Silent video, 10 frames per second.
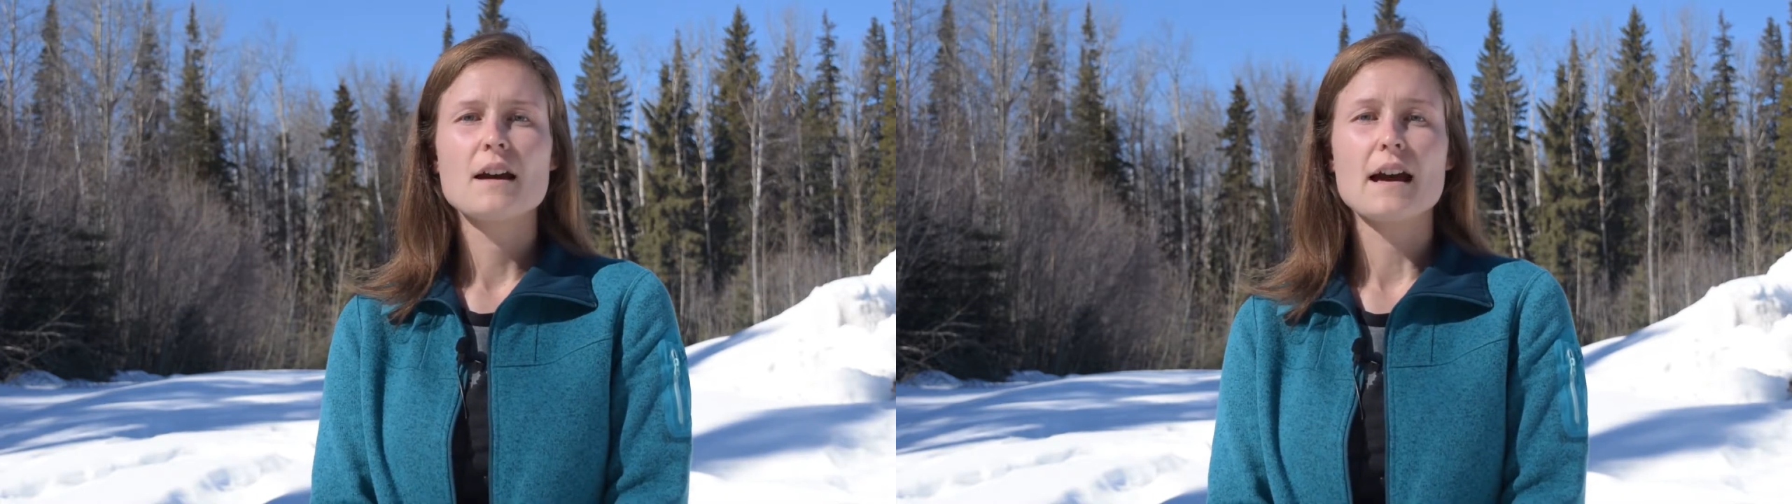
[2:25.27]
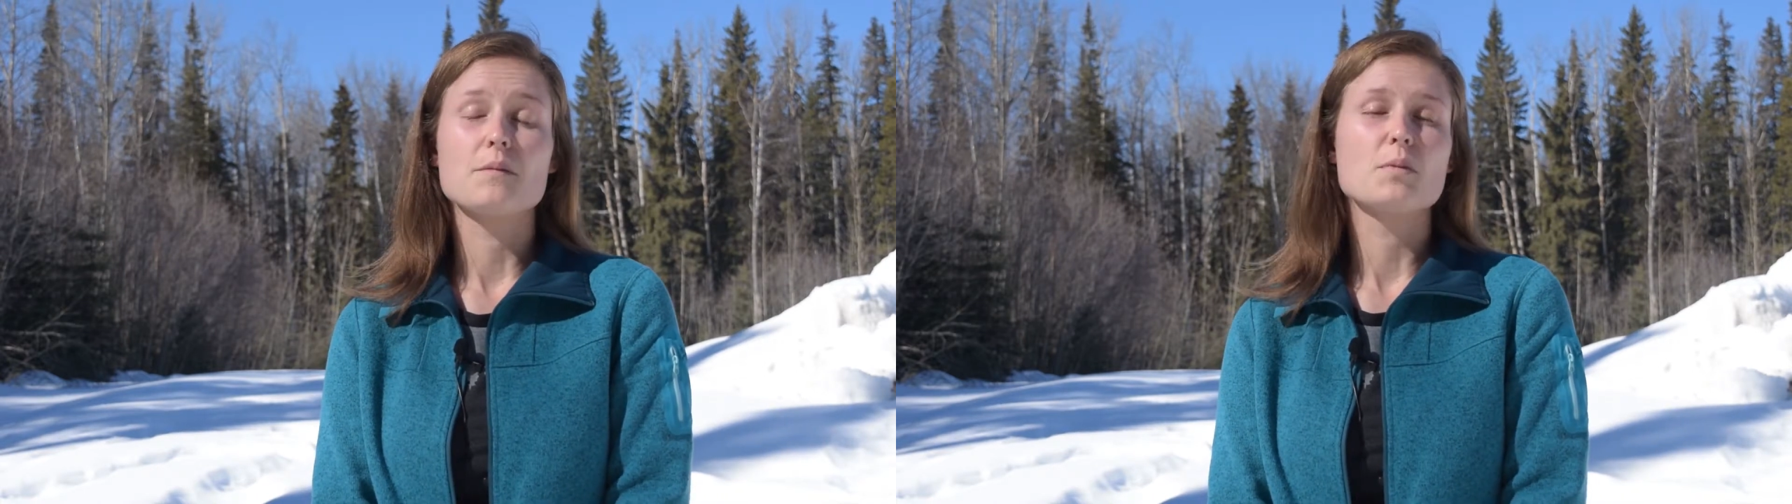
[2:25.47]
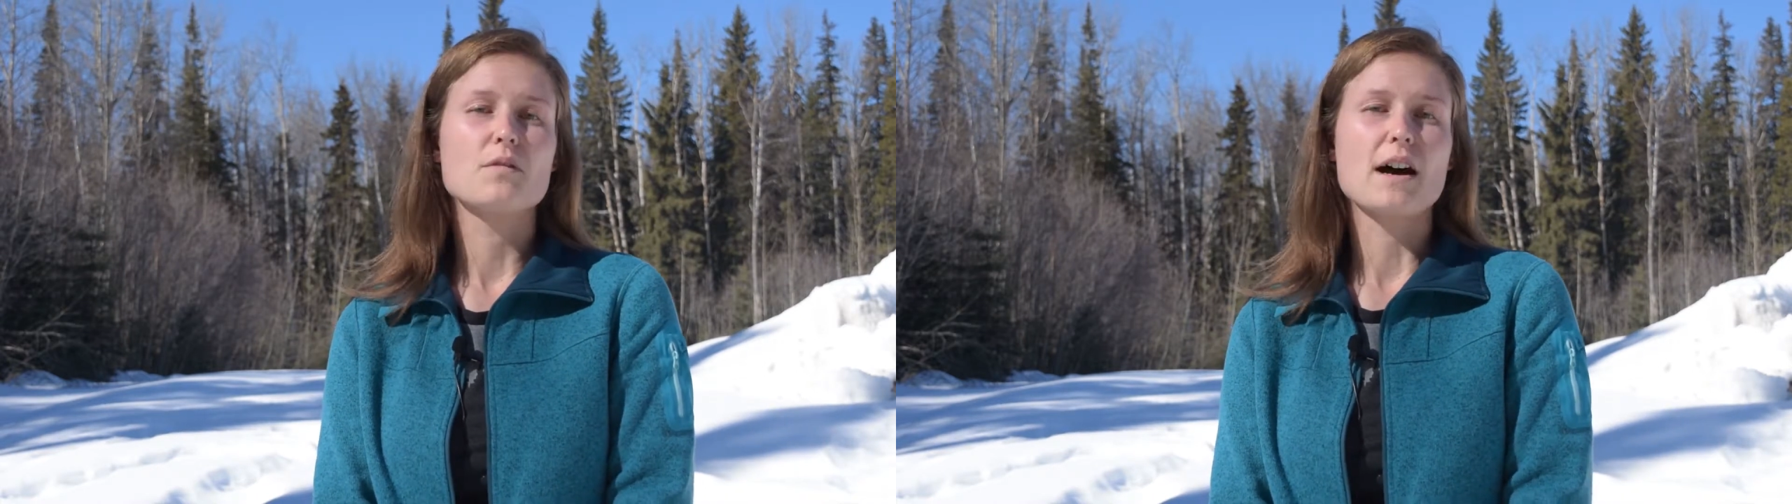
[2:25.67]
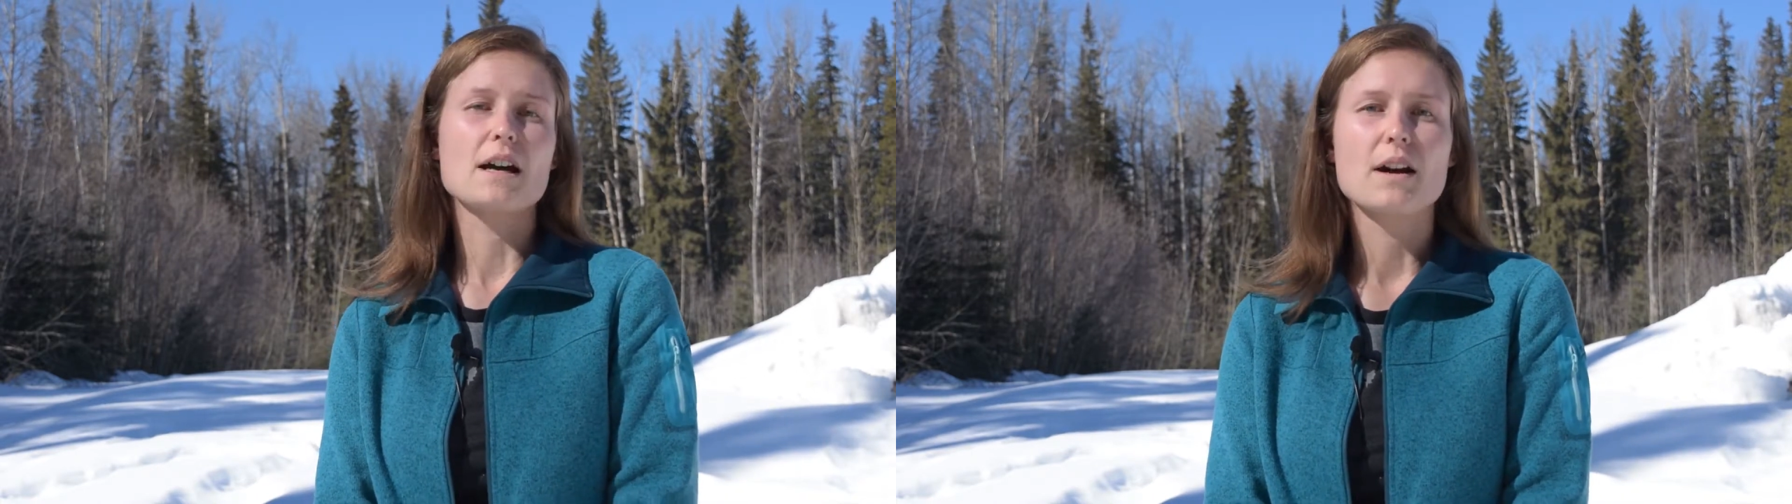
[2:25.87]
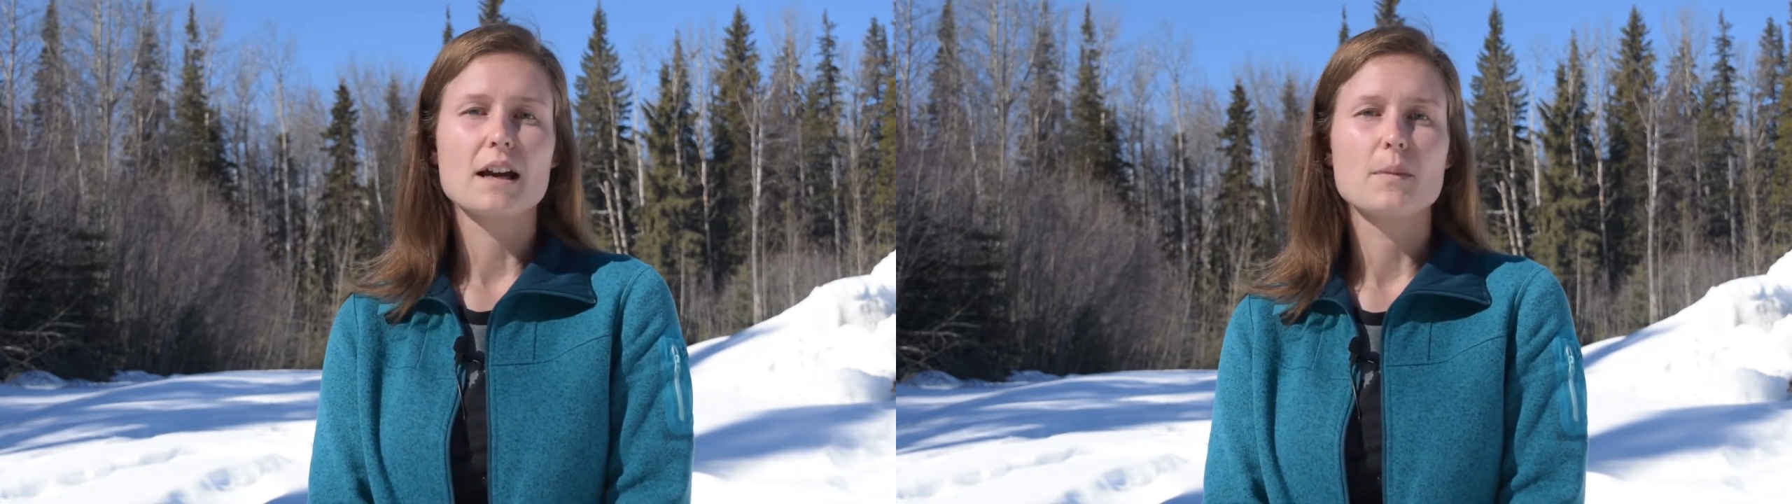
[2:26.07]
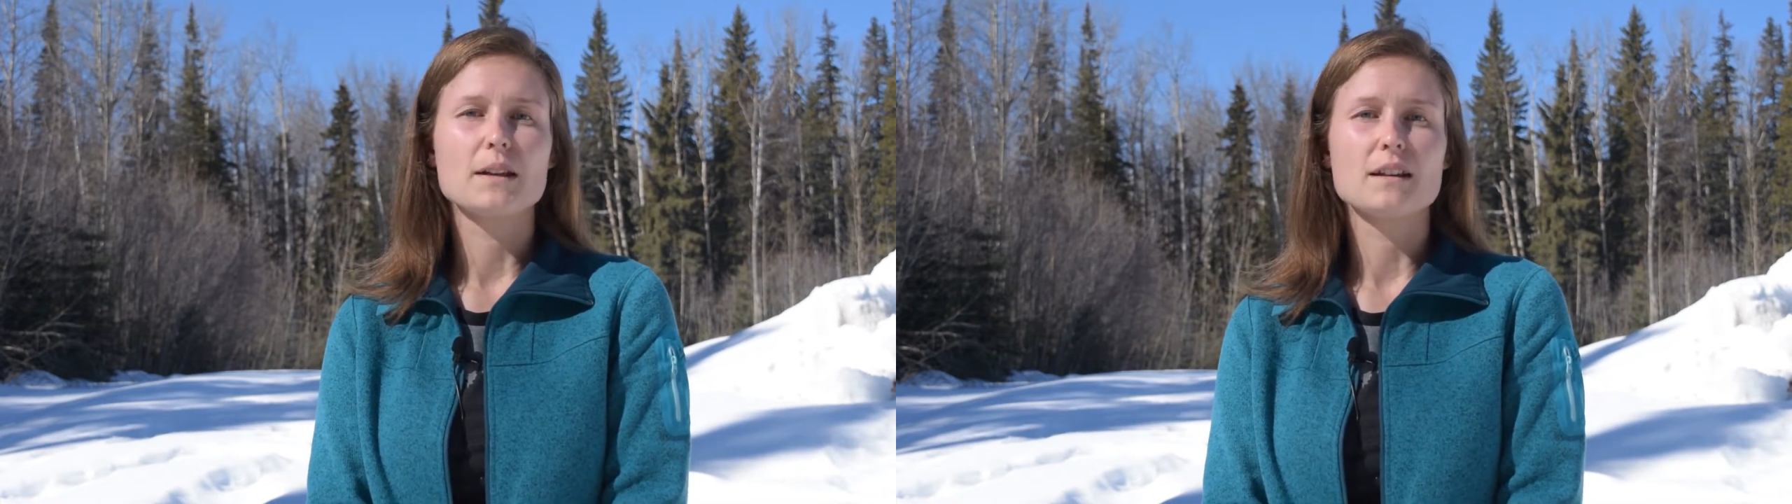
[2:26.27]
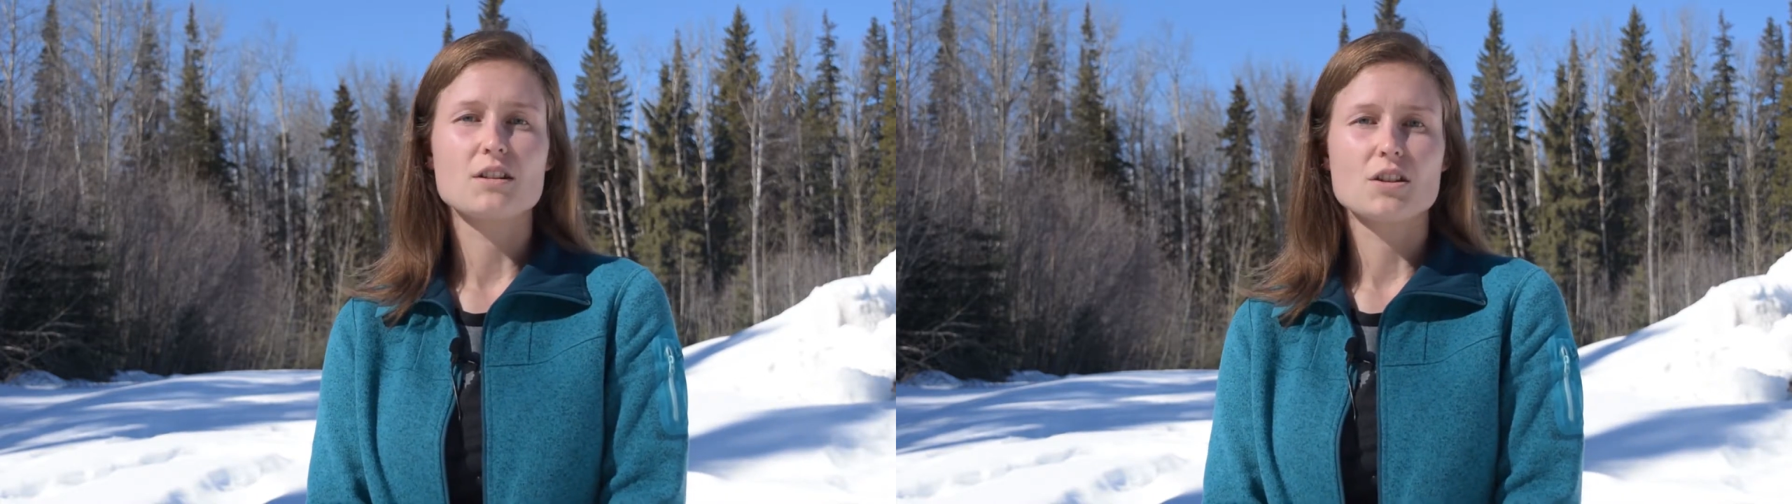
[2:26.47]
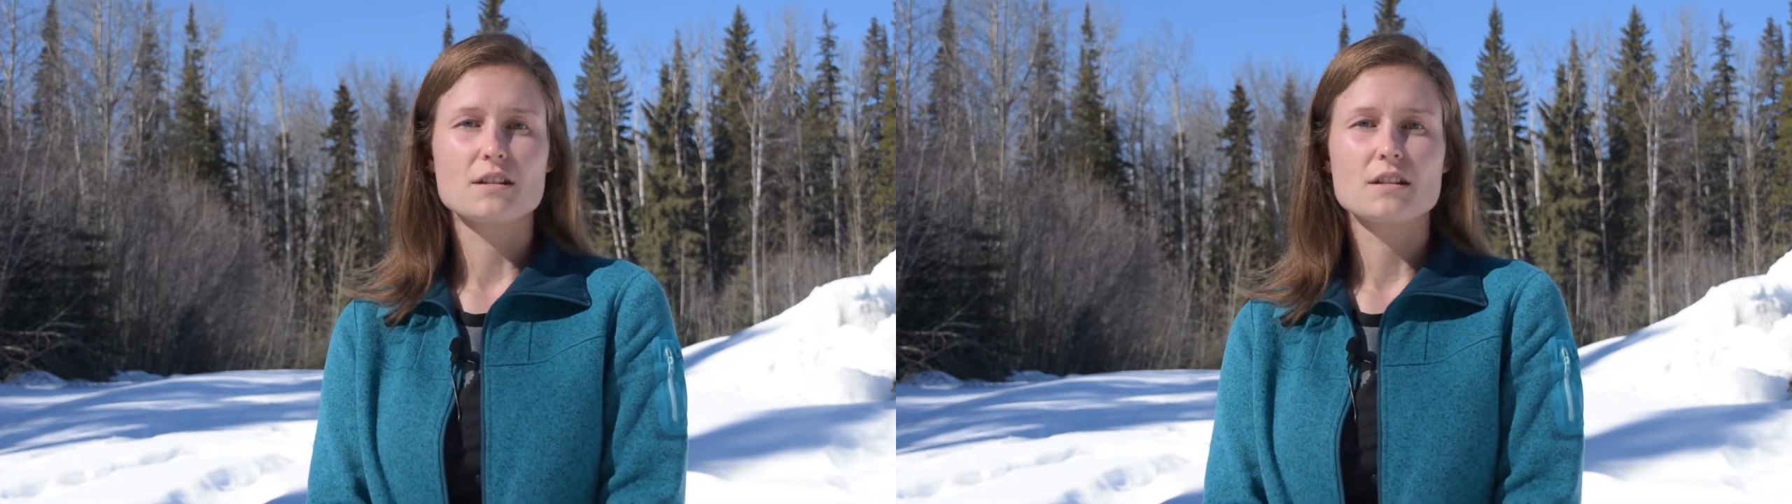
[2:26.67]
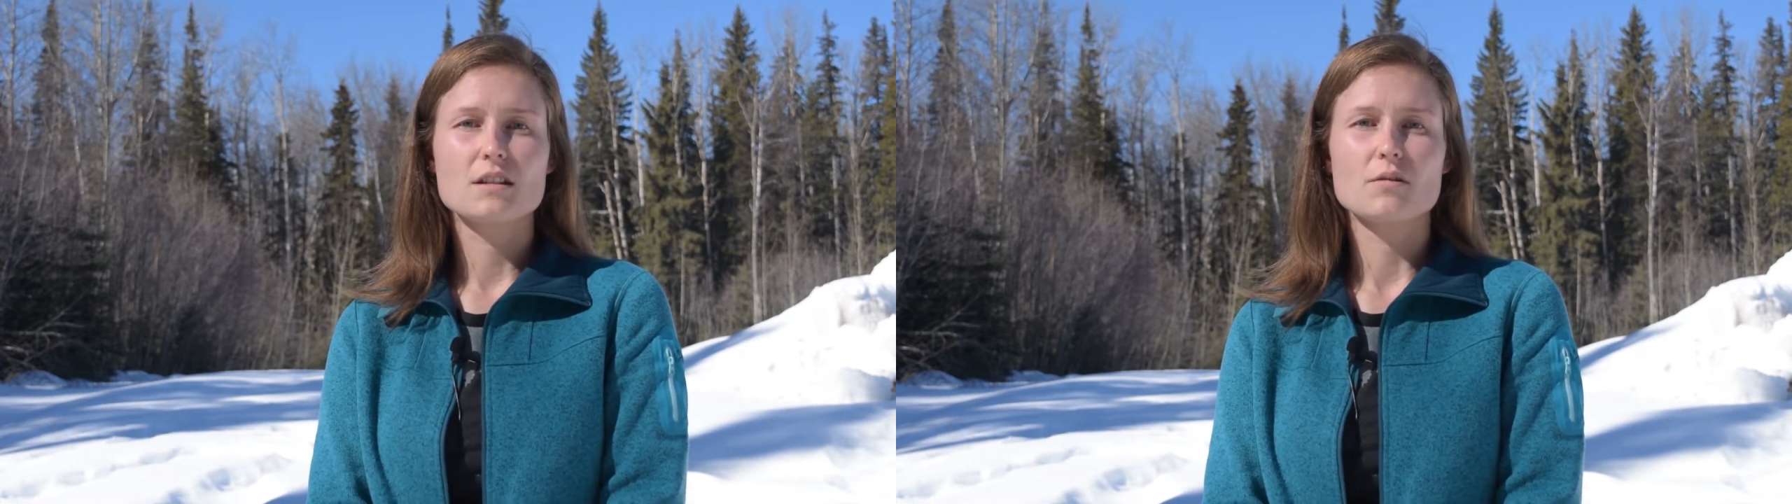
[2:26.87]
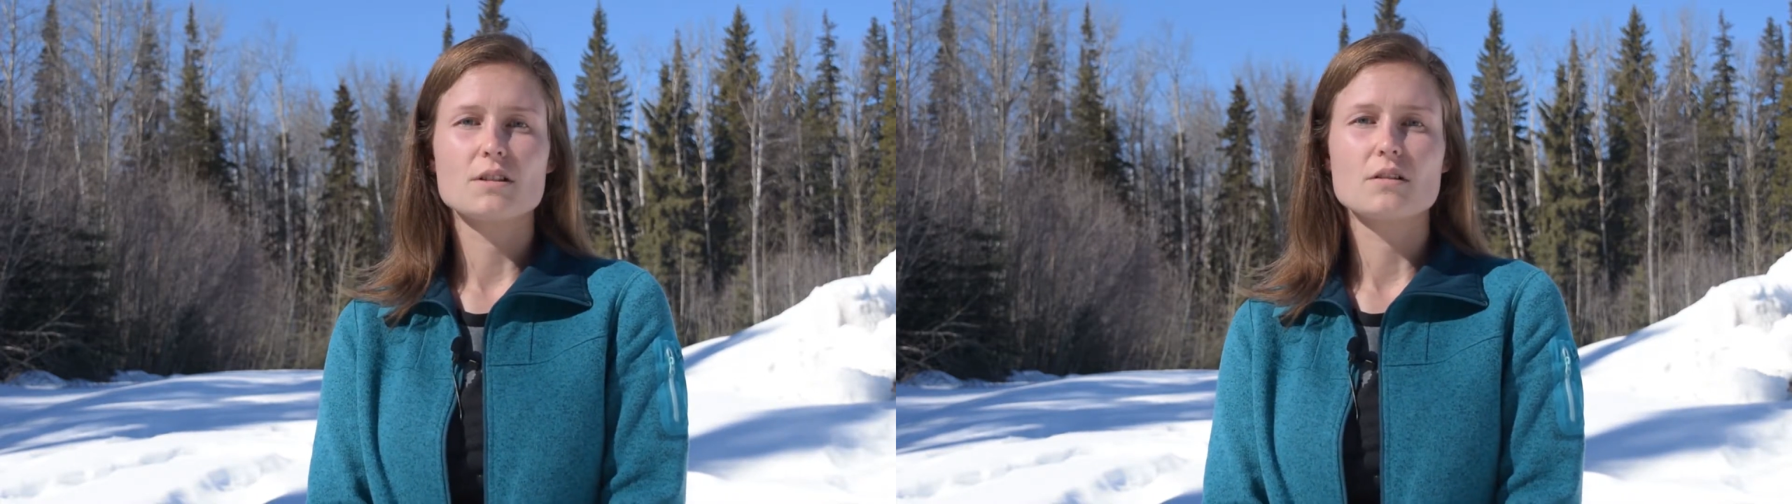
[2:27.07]
and provide recommendations
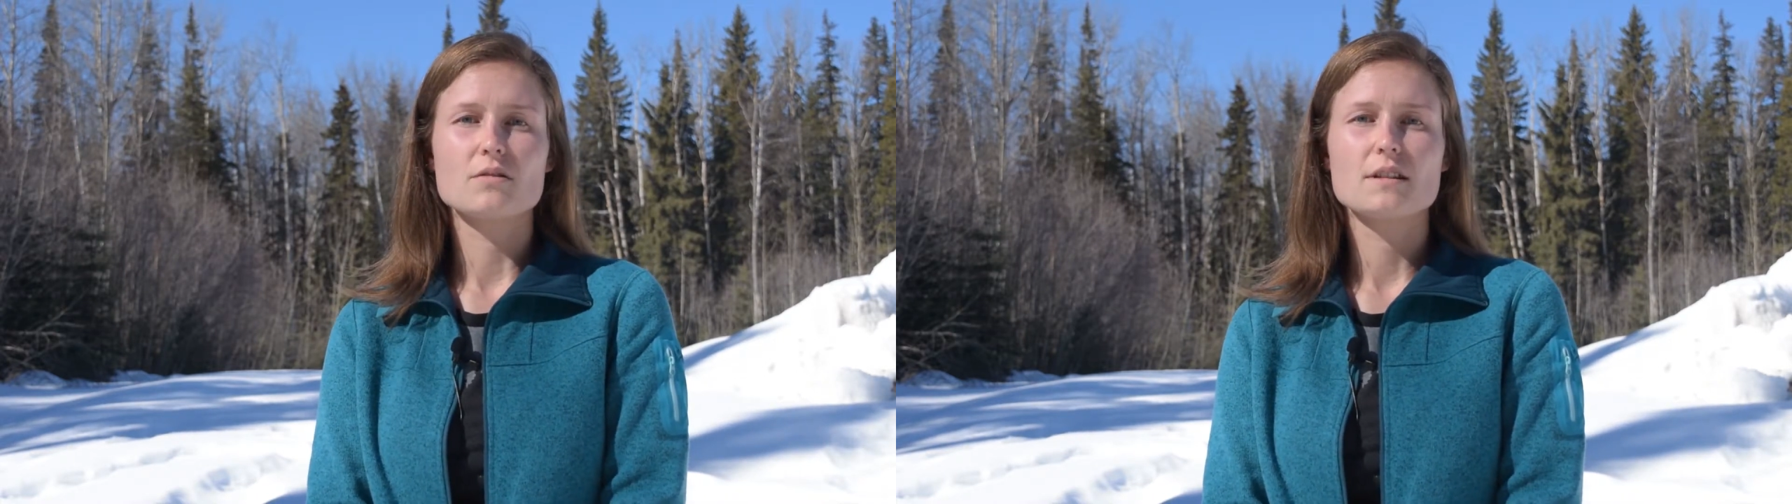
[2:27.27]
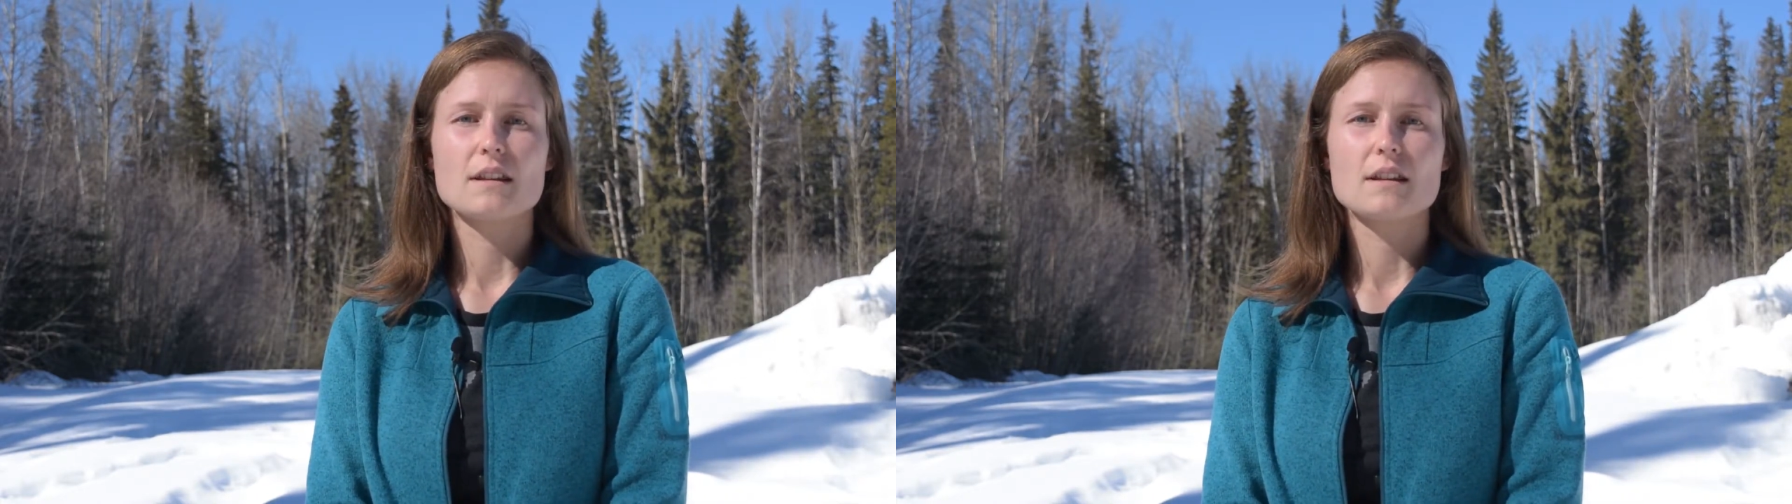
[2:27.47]
to reduce